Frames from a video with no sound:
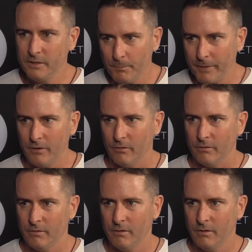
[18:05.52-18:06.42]
bet on
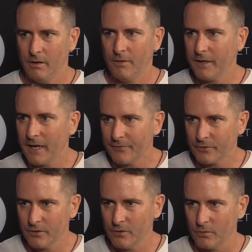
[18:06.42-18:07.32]
in the
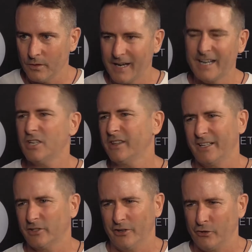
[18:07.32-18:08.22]
afternoon, unless you think it's
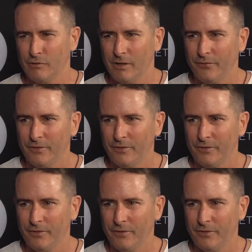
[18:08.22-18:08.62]
going to drift.